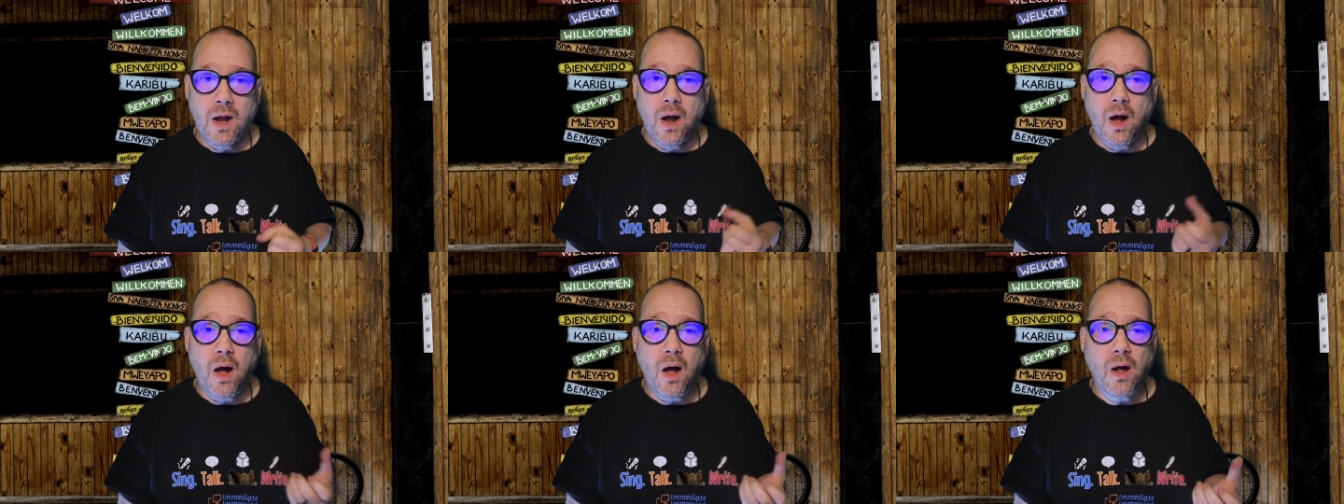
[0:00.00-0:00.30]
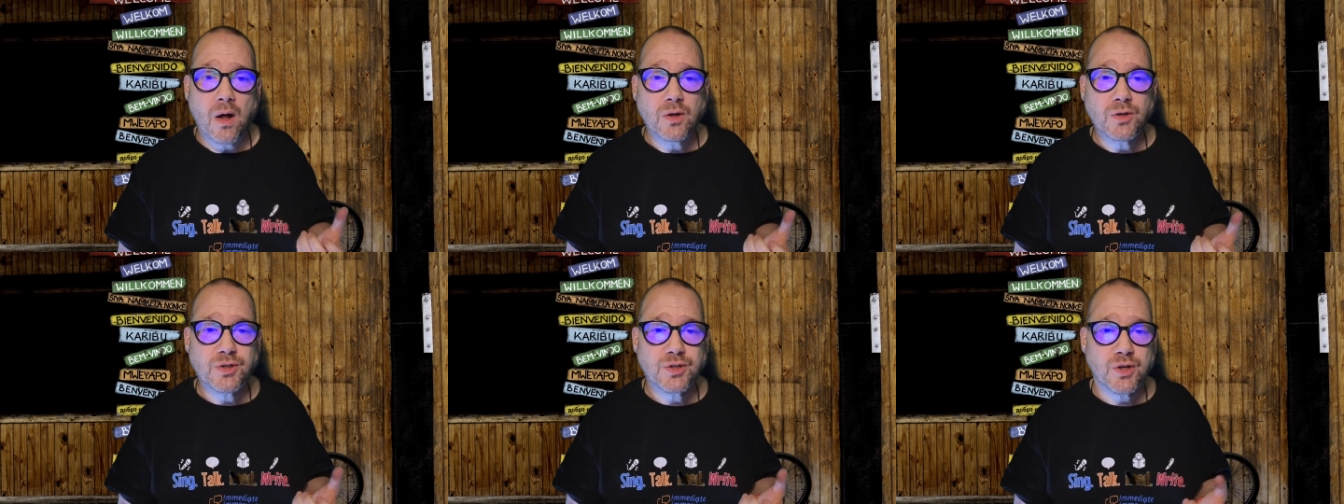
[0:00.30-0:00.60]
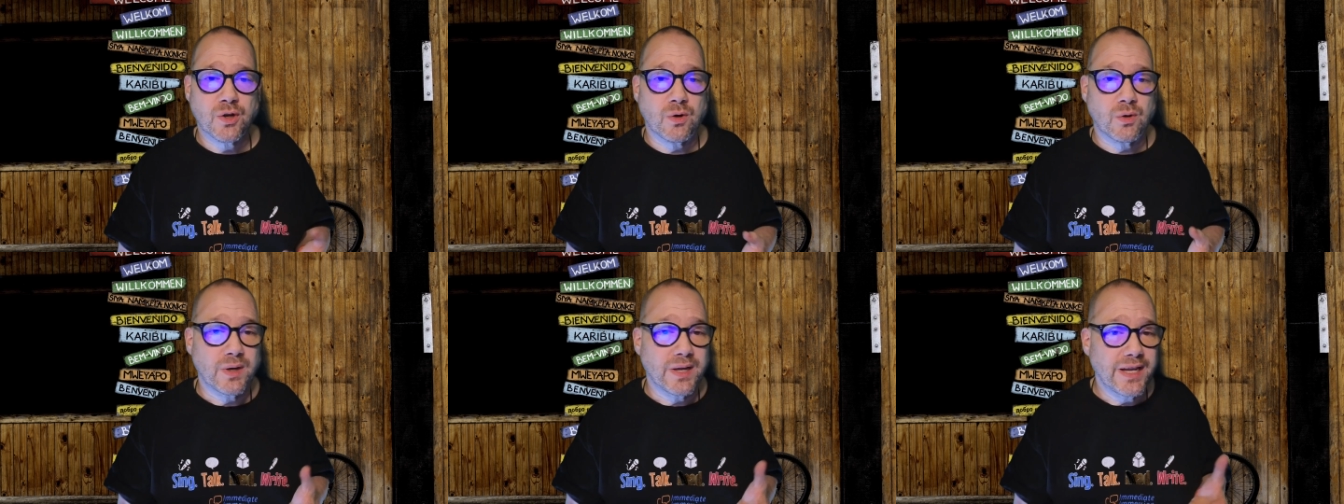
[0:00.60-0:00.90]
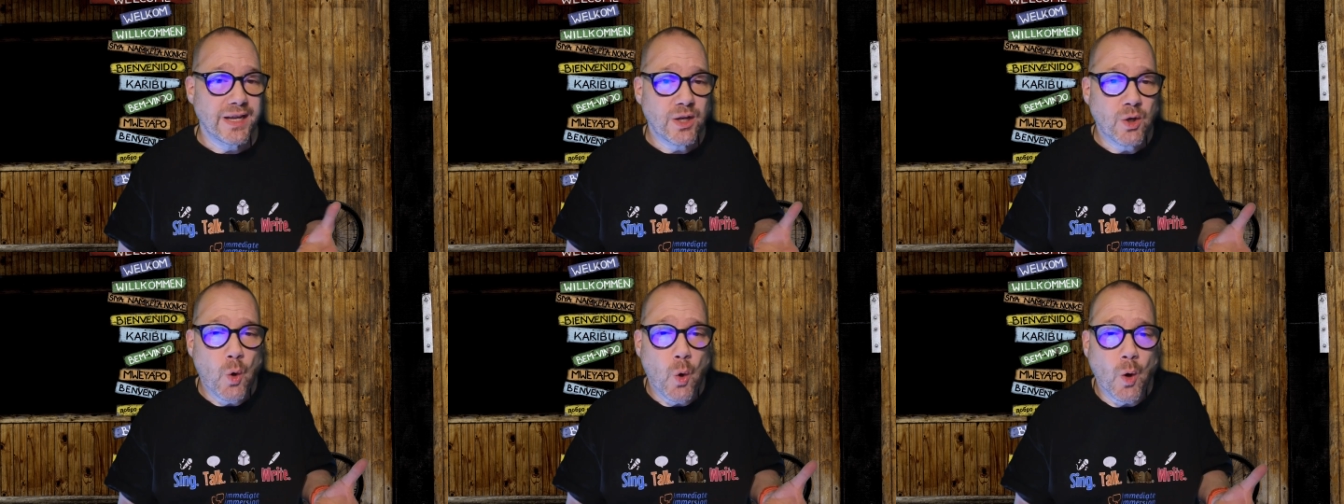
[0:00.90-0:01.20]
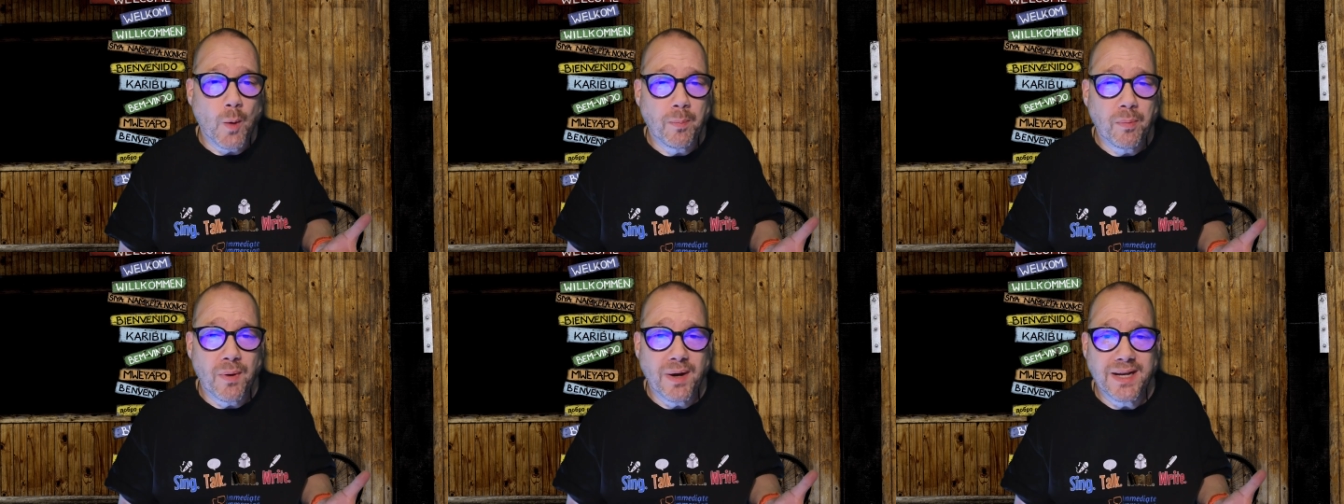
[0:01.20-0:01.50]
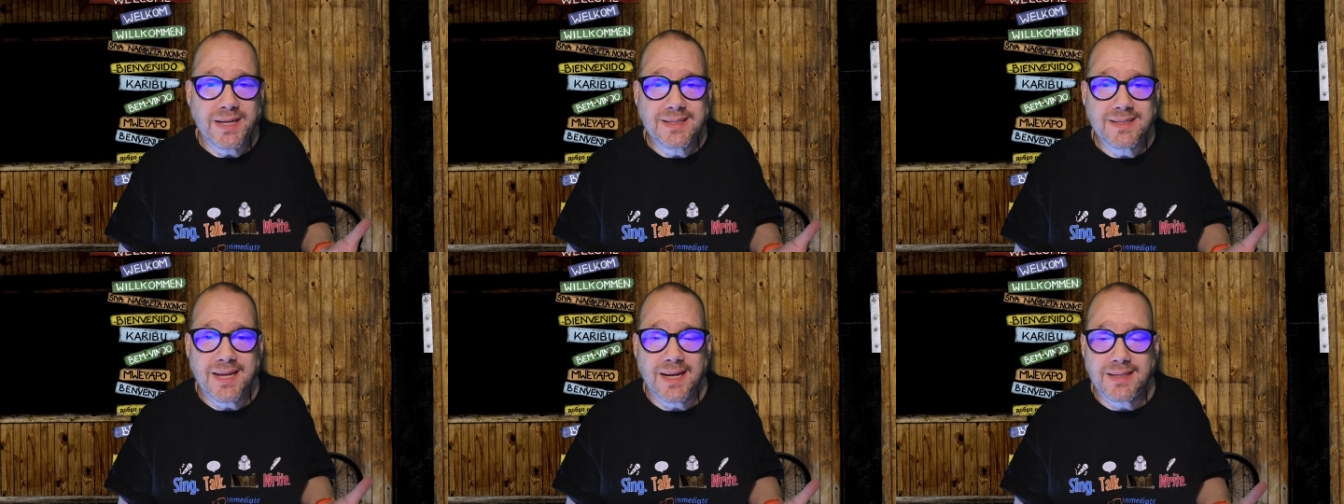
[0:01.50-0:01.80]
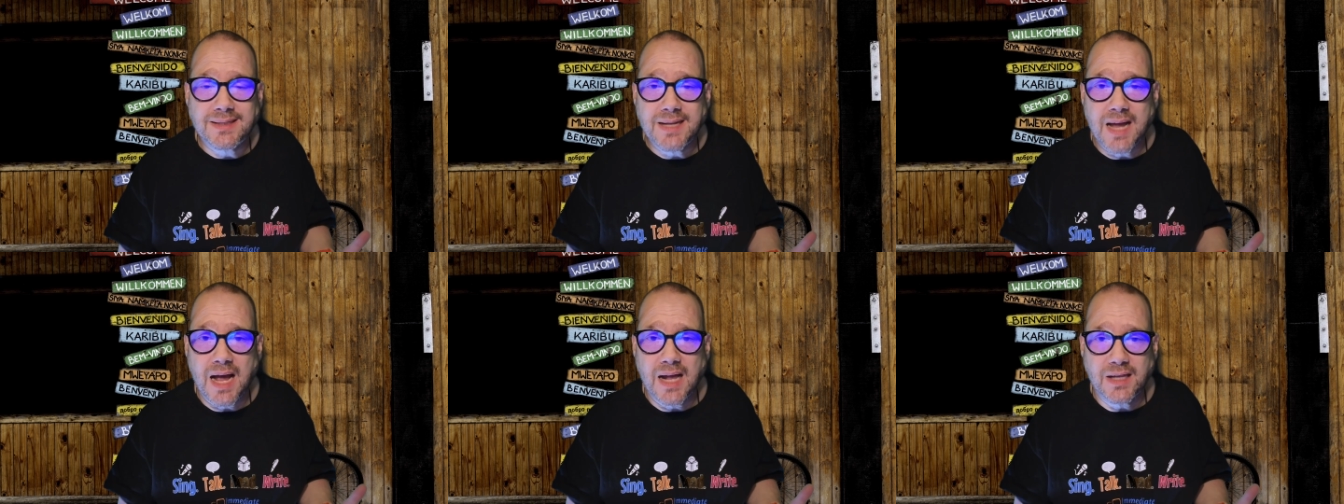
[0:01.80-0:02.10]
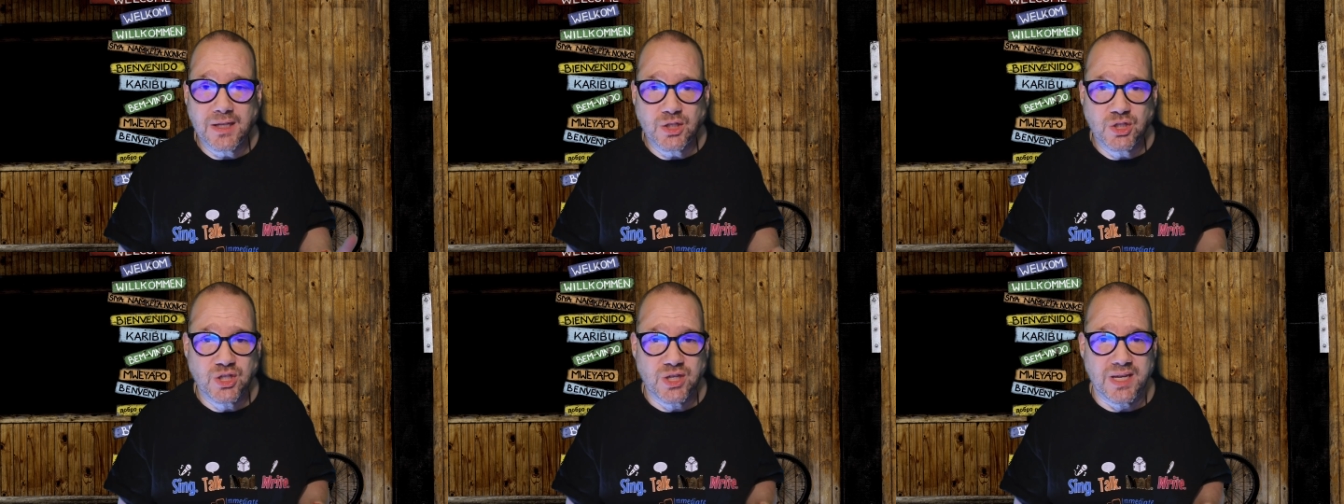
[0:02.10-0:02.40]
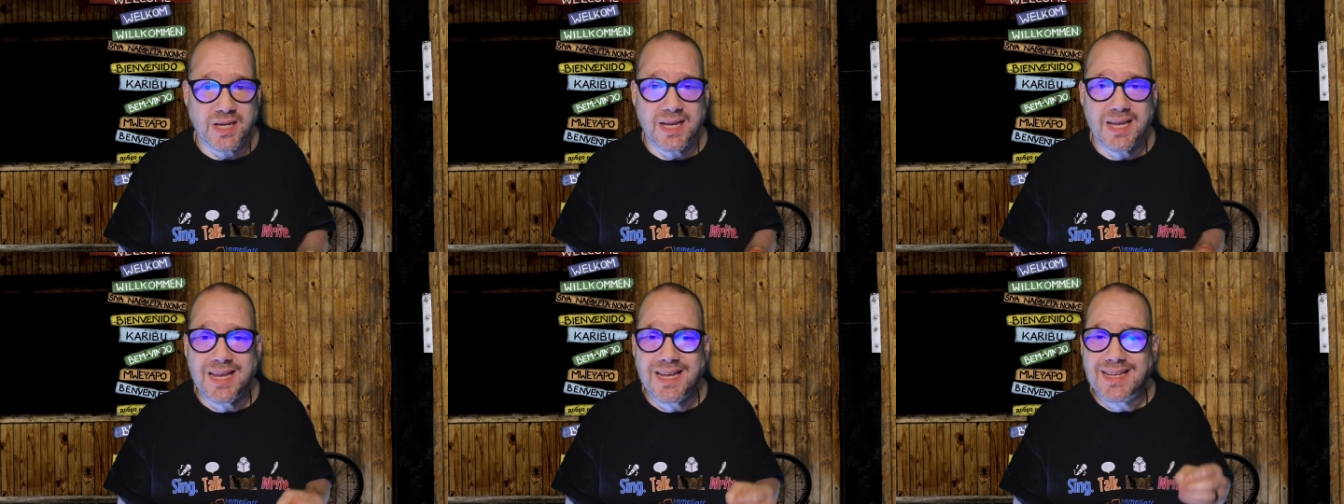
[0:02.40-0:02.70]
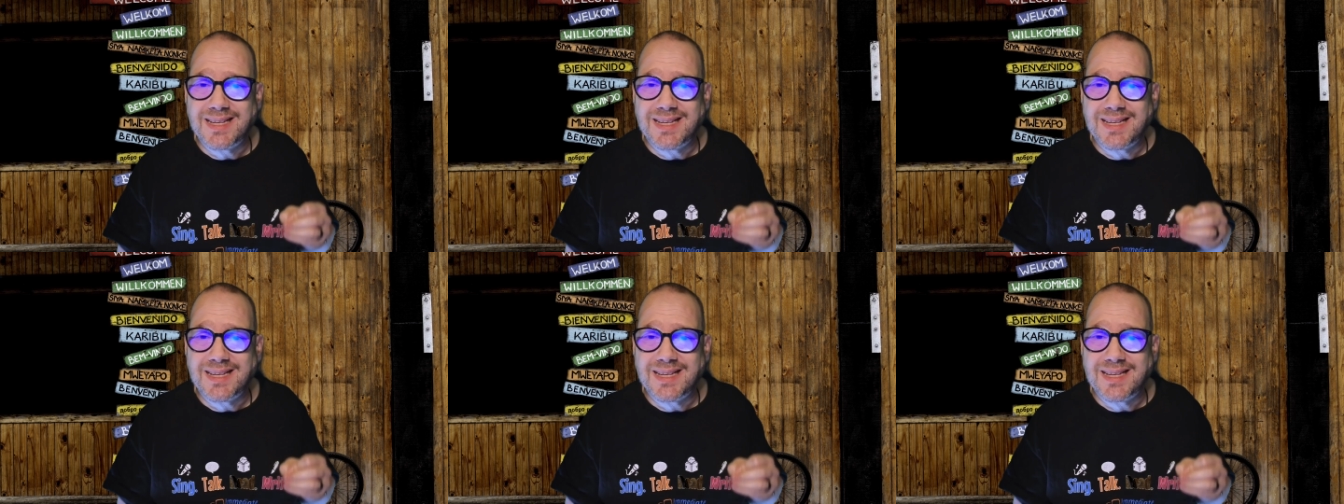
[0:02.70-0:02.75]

Also, incorporating technology